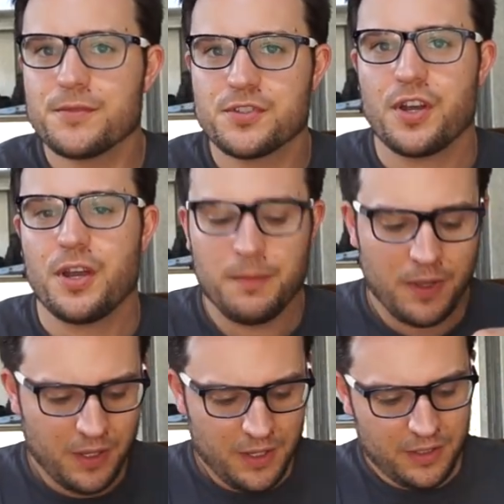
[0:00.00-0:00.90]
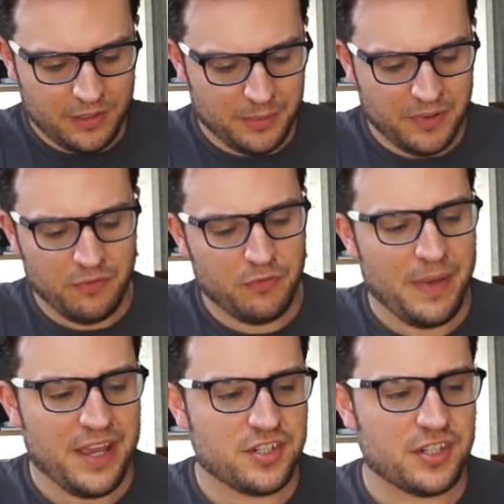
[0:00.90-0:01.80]
So a little bit of
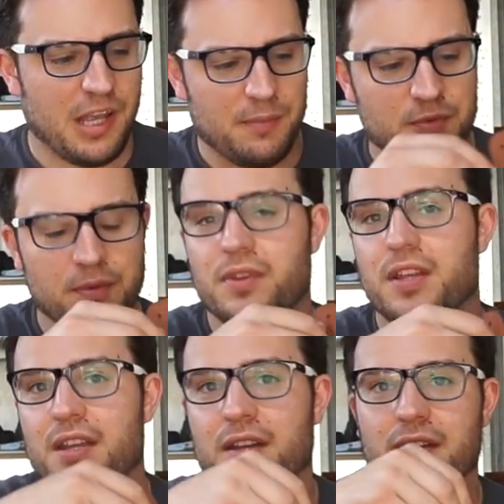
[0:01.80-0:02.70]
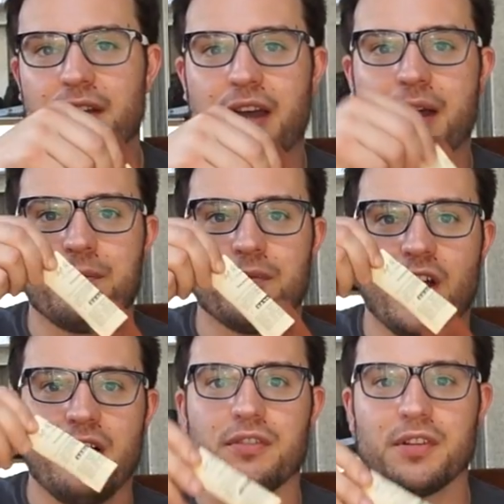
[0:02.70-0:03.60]
information comes with the um,
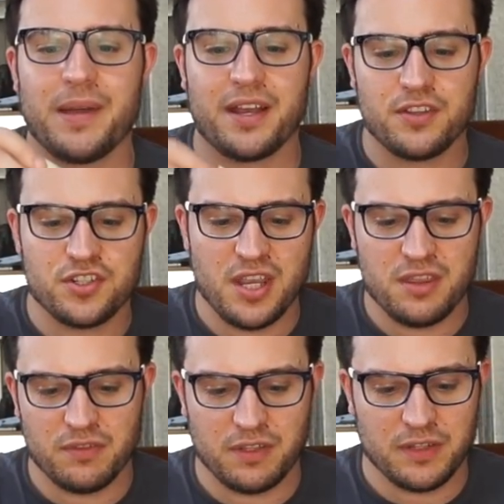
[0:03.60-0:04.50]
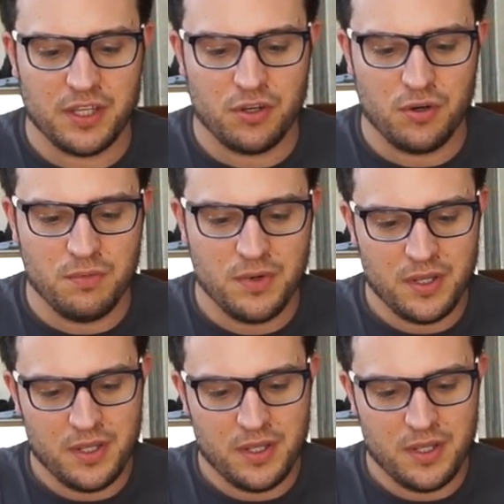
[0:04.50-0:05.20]
knife on the back of the sheath, really really cool.